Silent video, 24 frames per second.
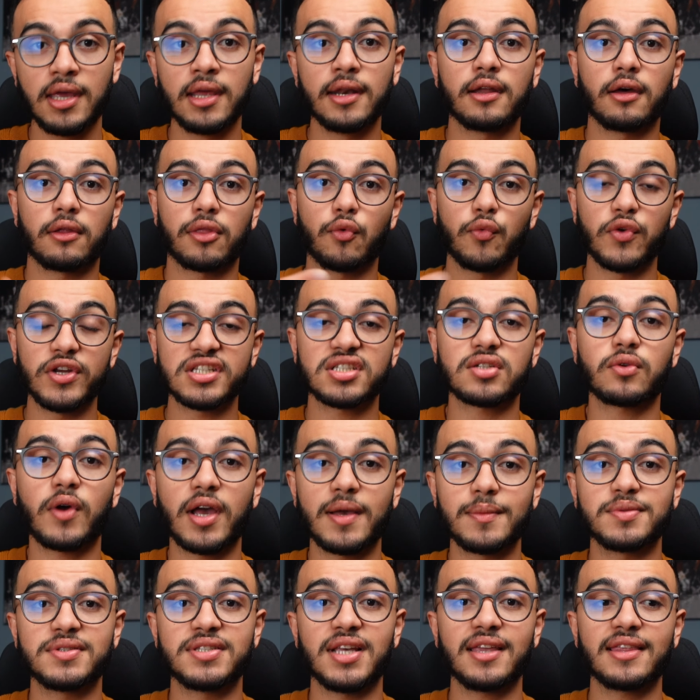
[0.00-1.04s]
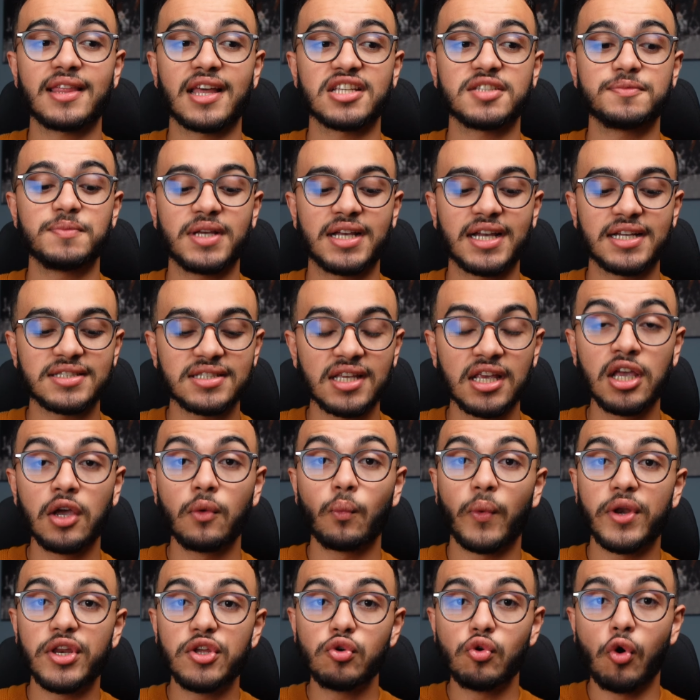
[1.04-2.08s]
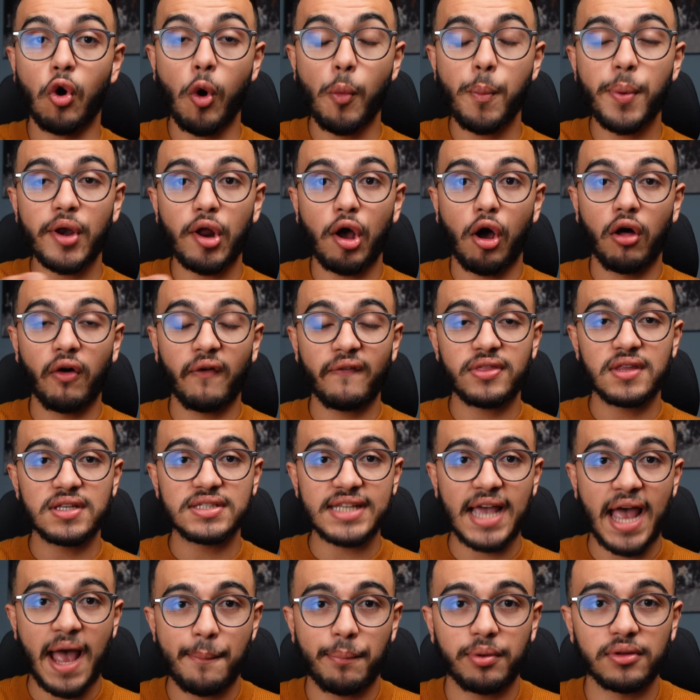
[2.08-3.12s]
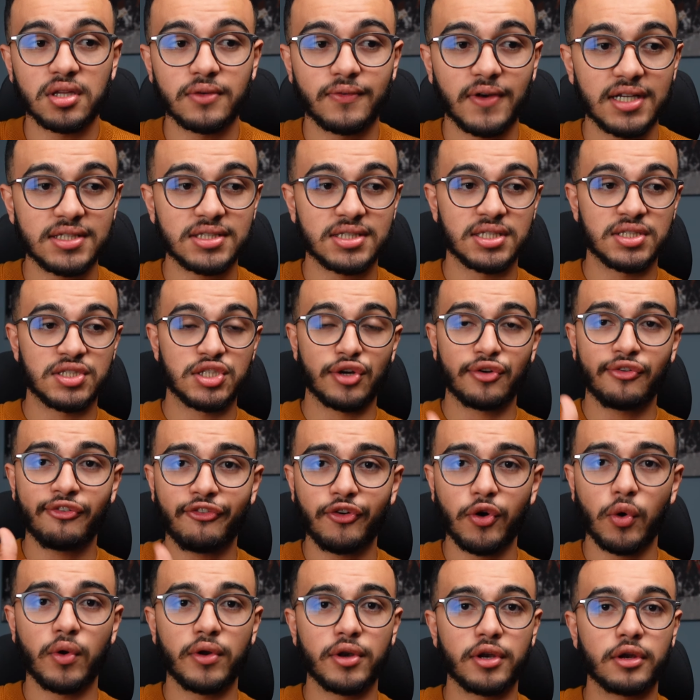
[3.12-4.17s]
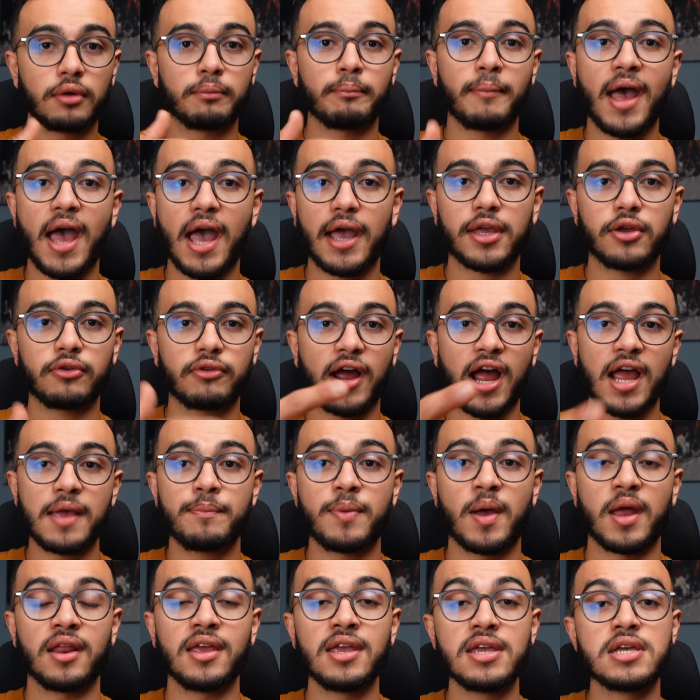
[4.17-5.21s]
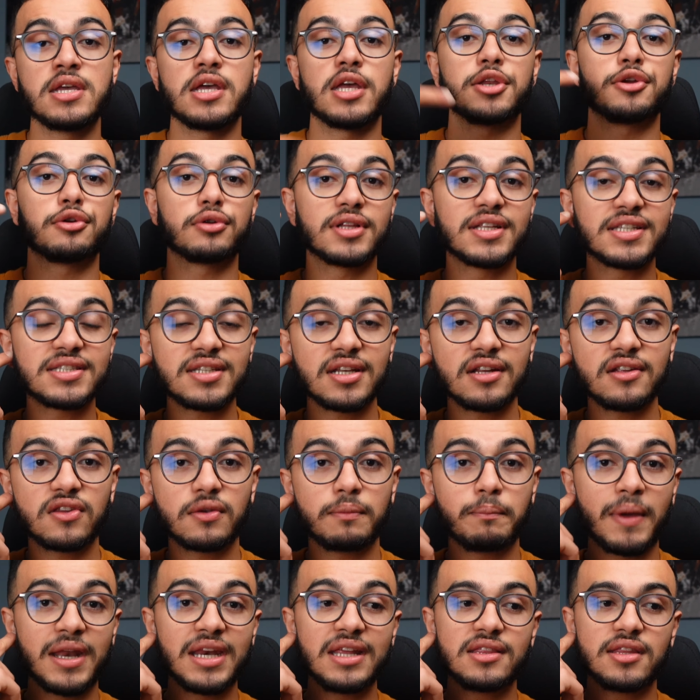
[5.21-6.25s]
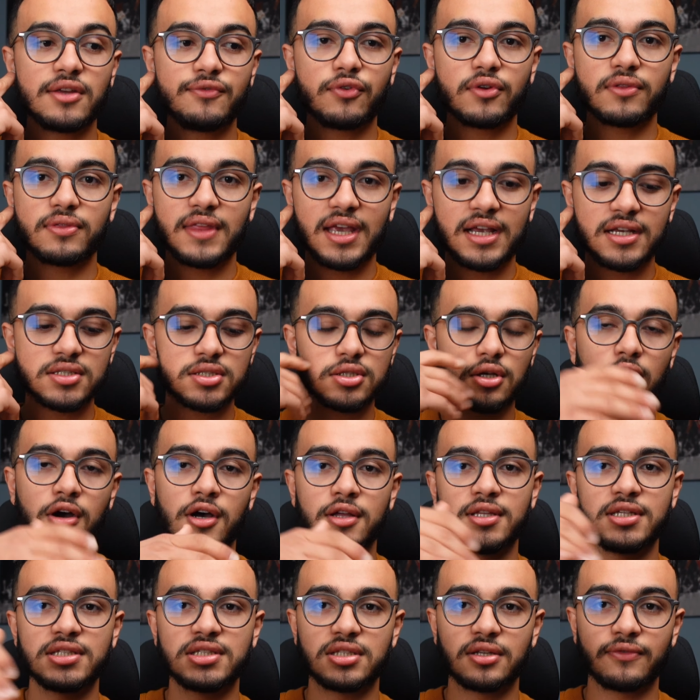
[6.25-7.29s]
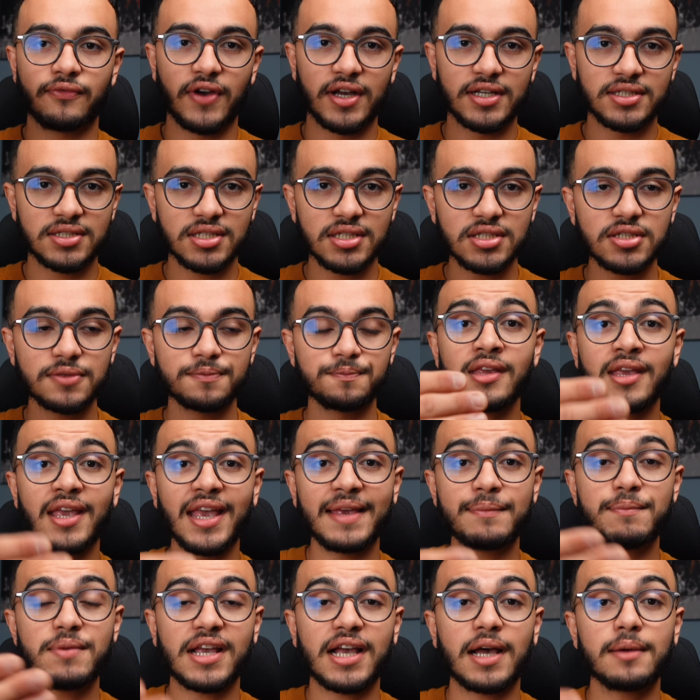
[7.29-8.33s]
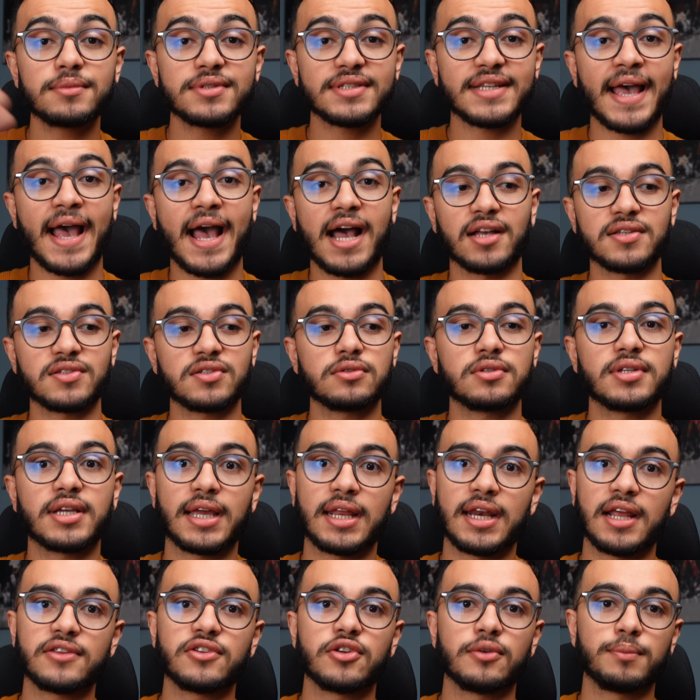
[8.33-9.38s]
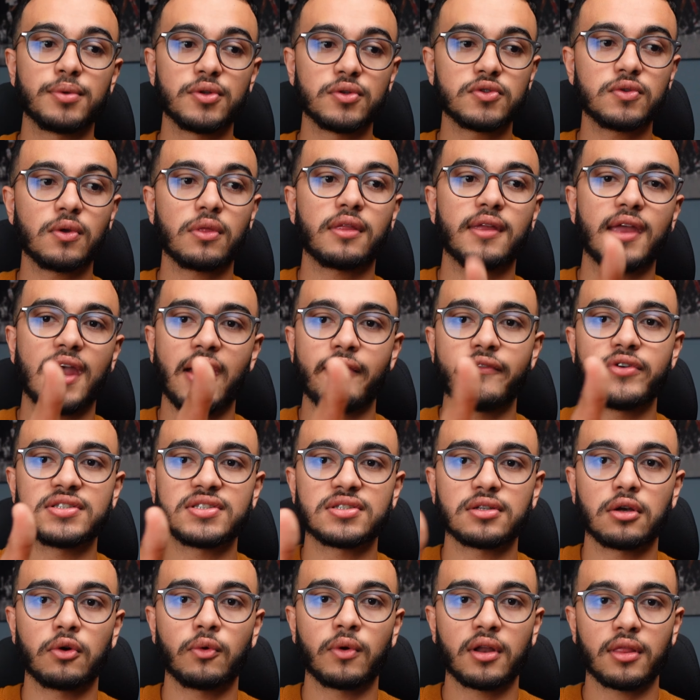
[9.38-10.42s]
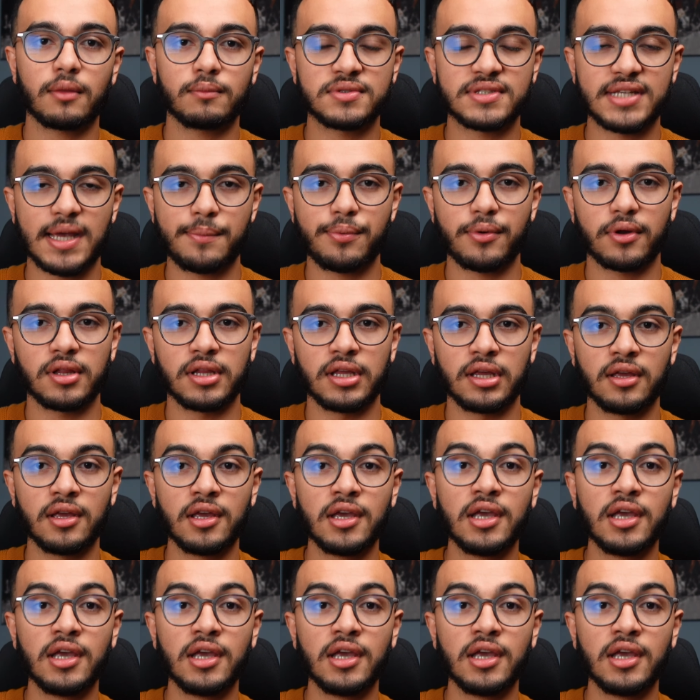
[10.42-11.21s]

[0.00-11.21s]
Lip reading: Now, the reason why I'm saying that is because when you open all of these Apple devices, your phone, your Mac, your iPad, and you're listening to many different things on these devices, it becomes a hassle to connect your Bluetooth to every single one of them separately.